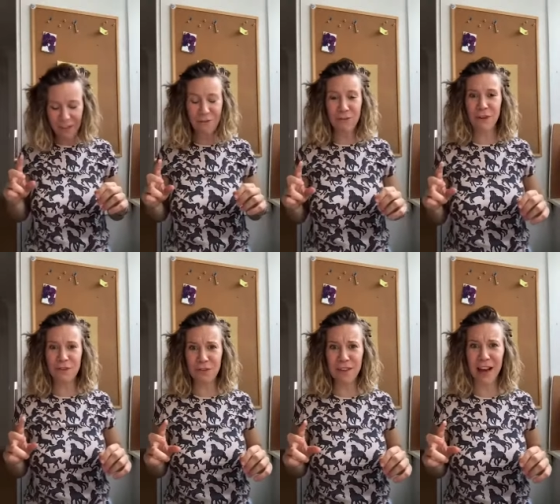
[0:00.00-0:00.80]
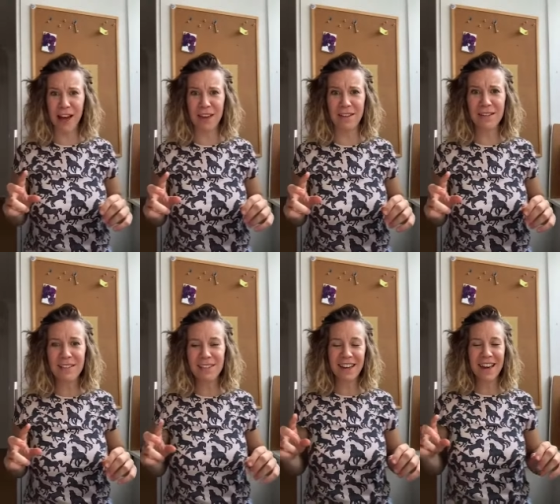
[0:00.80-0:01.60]
in front of the
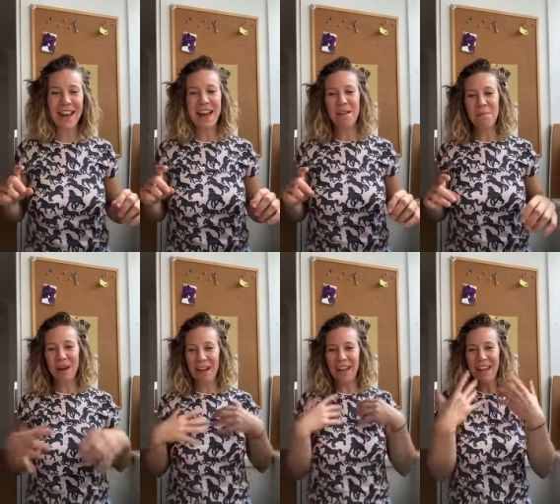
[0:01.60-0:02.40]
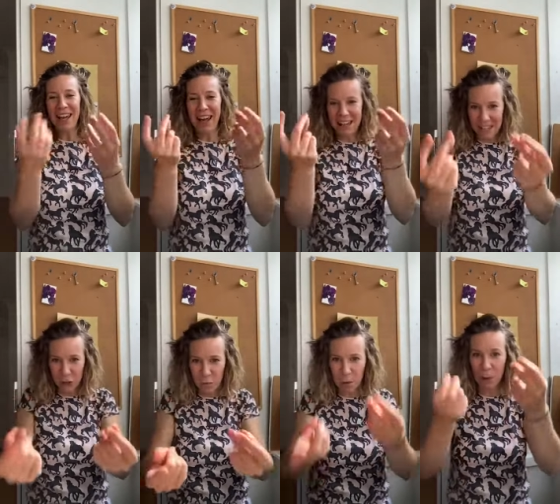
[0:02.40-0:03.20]
lions, but it has a
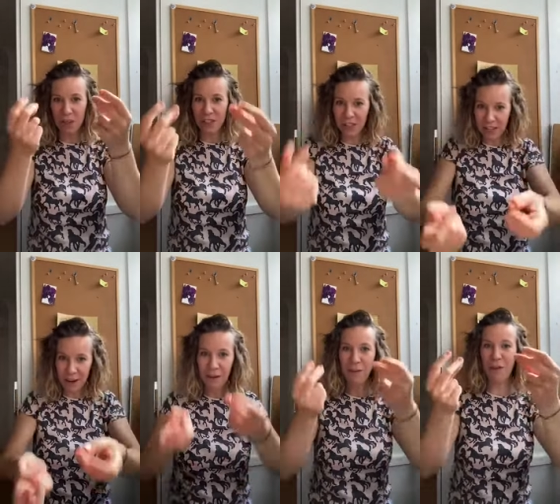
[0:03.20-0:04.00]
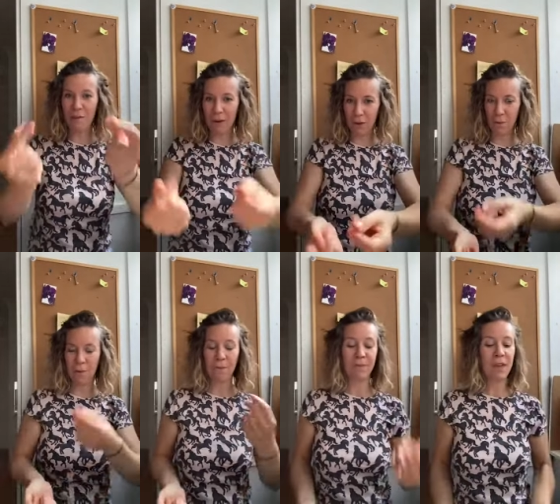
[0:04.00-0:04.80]
support from the group.